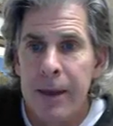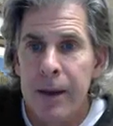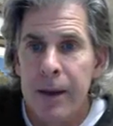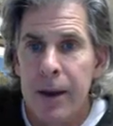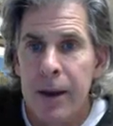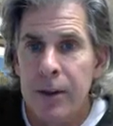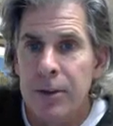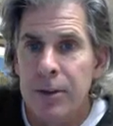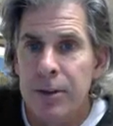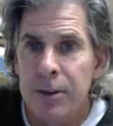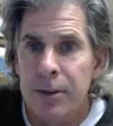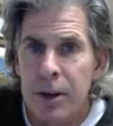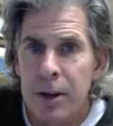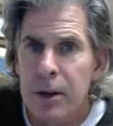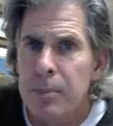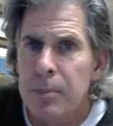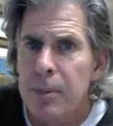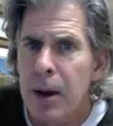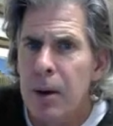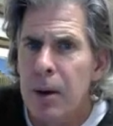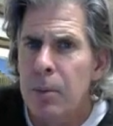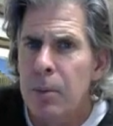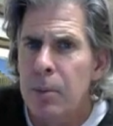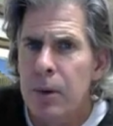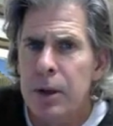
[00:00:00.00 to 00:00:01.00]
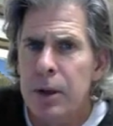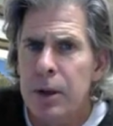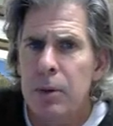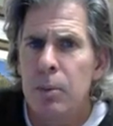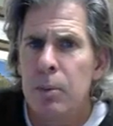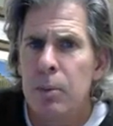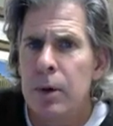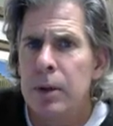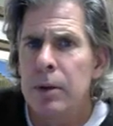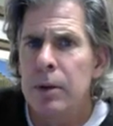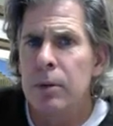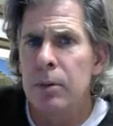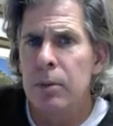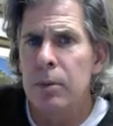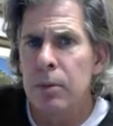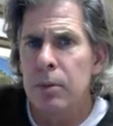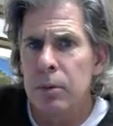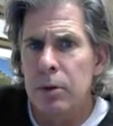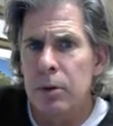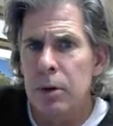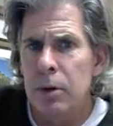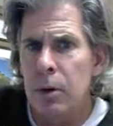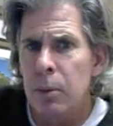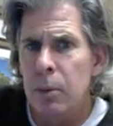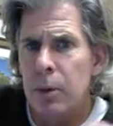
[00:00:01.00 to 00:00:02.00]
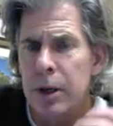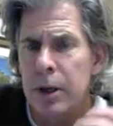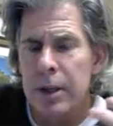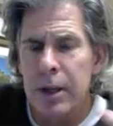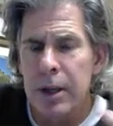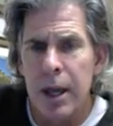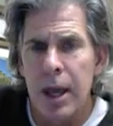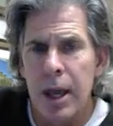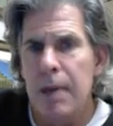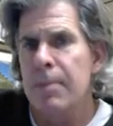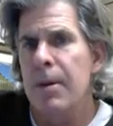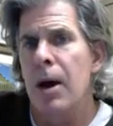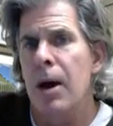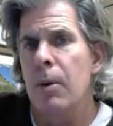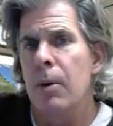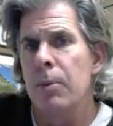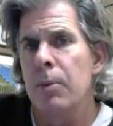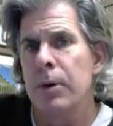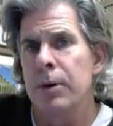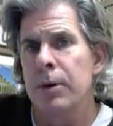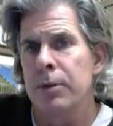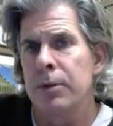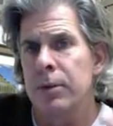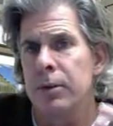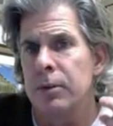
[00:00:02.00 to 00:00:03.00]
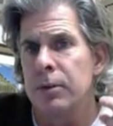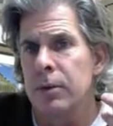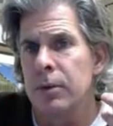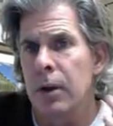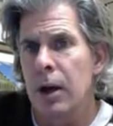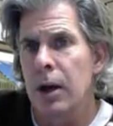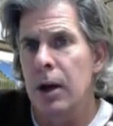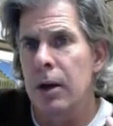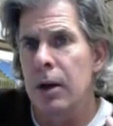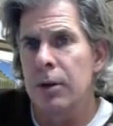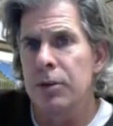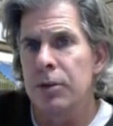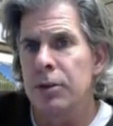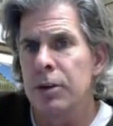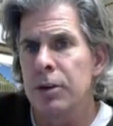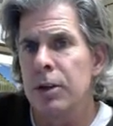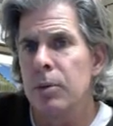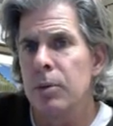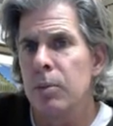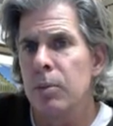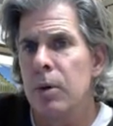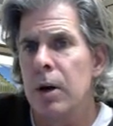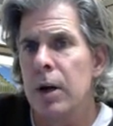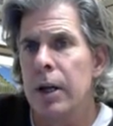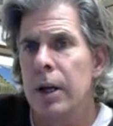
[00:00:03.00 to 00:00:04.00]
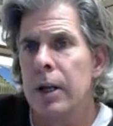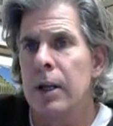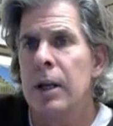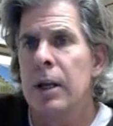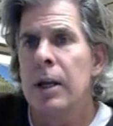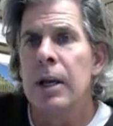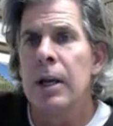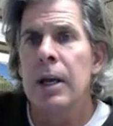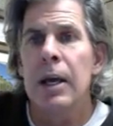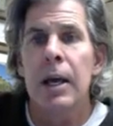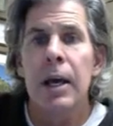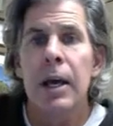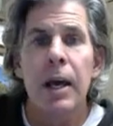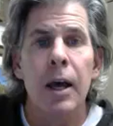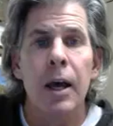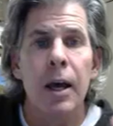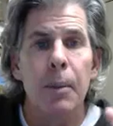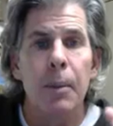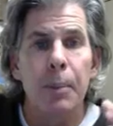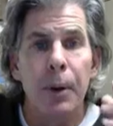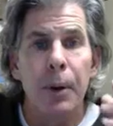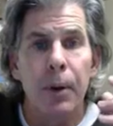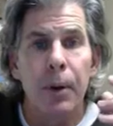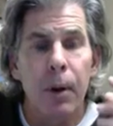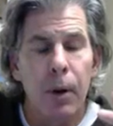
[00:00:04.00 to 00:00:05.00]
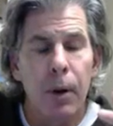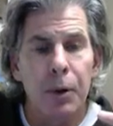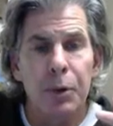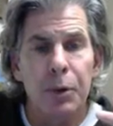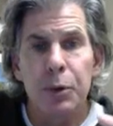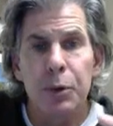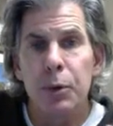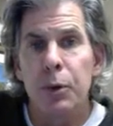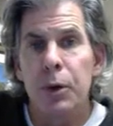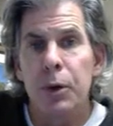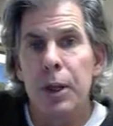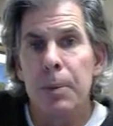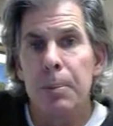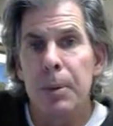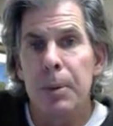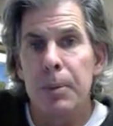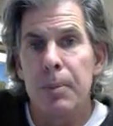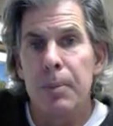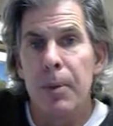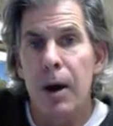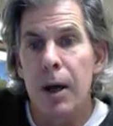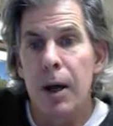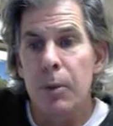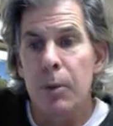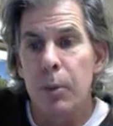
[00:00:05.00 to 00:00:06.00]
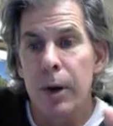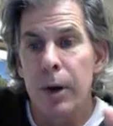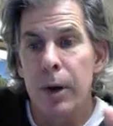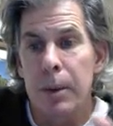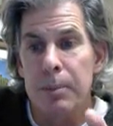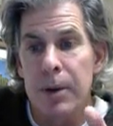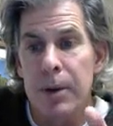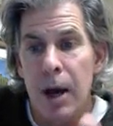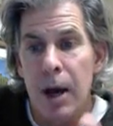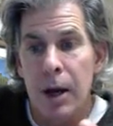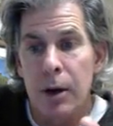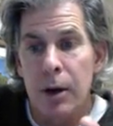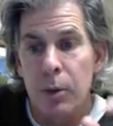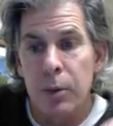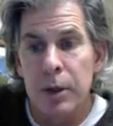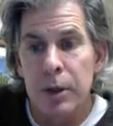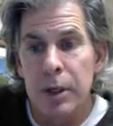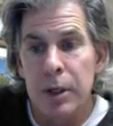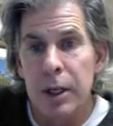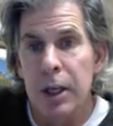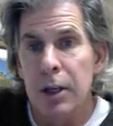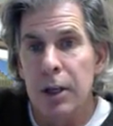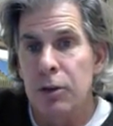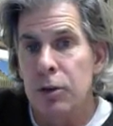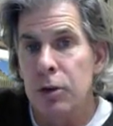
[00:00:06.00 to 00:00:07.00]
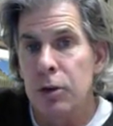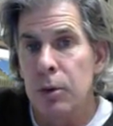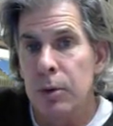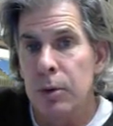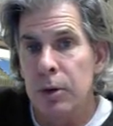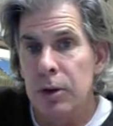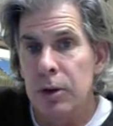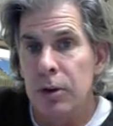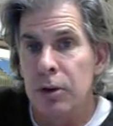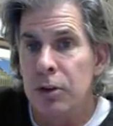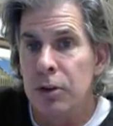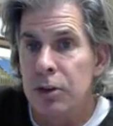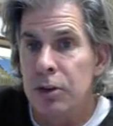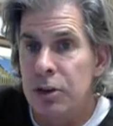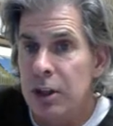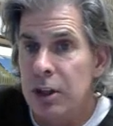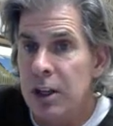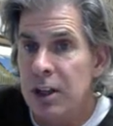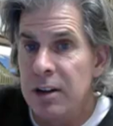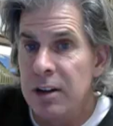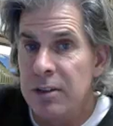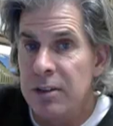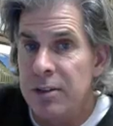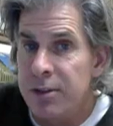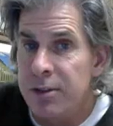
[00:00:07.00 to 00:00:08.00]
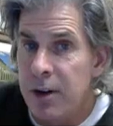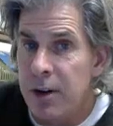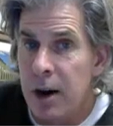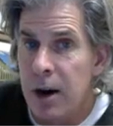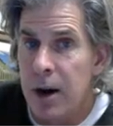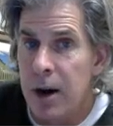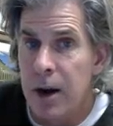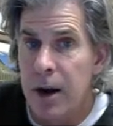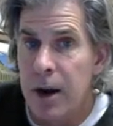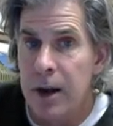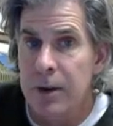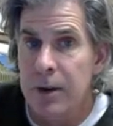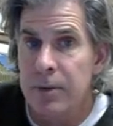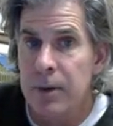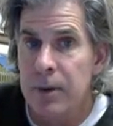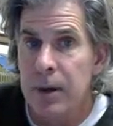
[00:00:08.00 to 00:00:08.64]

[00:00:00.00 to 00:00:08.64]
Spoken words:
And think about what he what he came out with in scene 1. But also keep in mind what I'm not going to get to, which is scene 5.